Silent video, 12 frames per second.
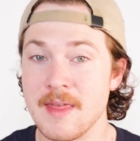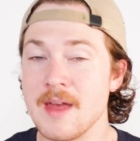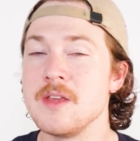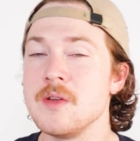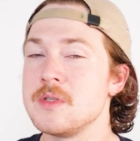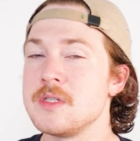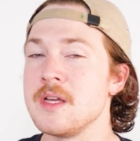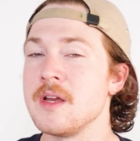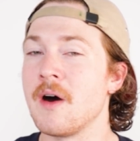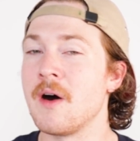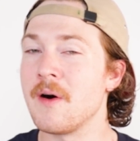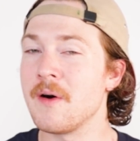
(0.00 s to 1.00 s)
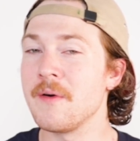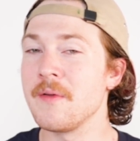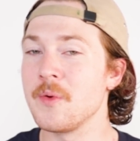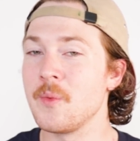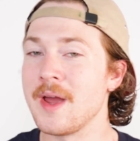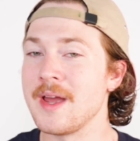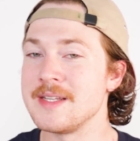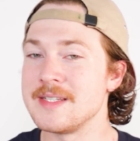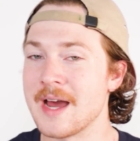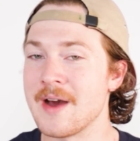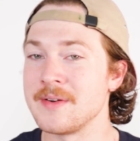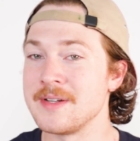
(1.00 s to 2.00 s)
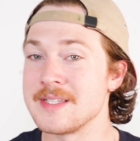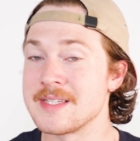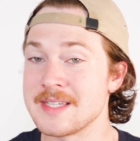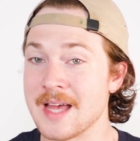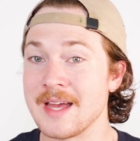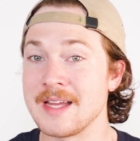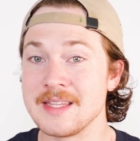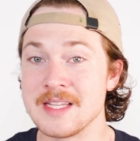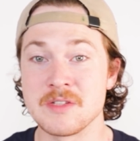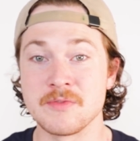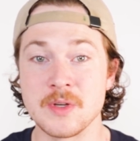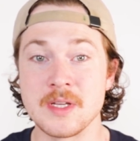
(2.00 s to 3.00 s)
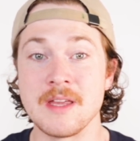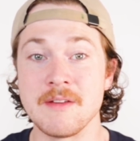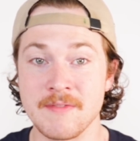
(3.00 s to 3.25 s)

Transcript: Then you see all the way down inside this freaky